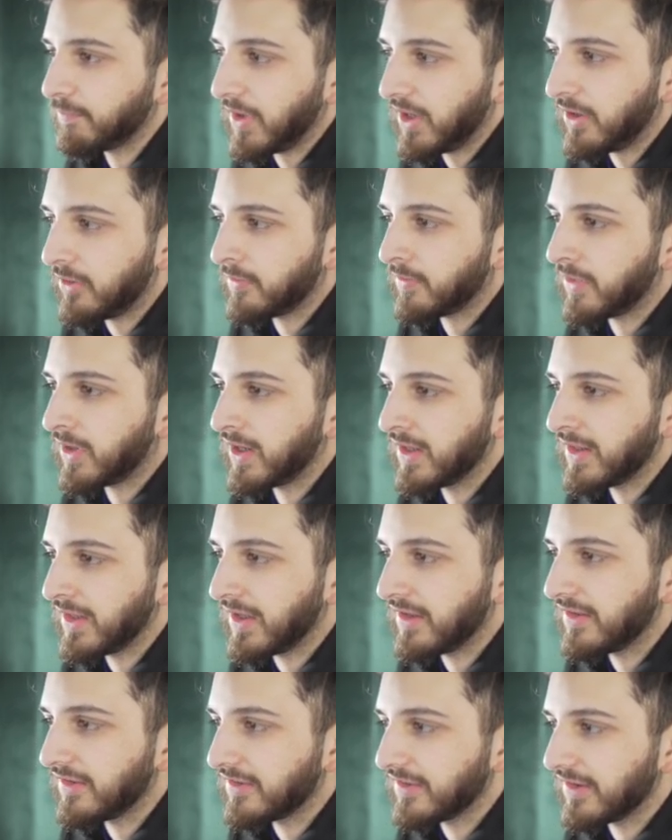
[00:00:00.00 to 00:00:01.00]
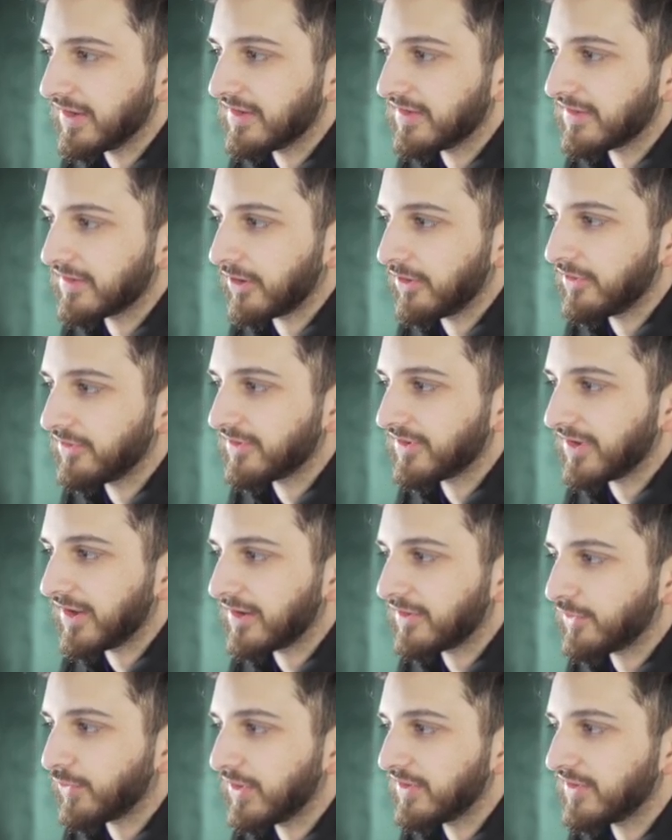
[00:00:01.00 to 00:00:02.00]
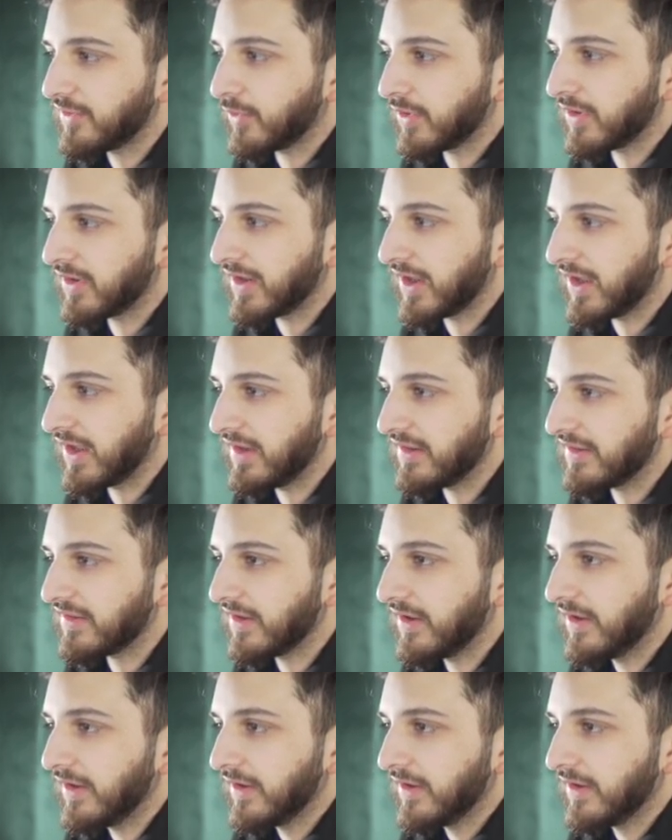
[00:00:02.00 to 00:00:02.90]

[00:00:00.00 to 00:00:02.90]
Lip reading: Bear in mind that this is going to take 21 days.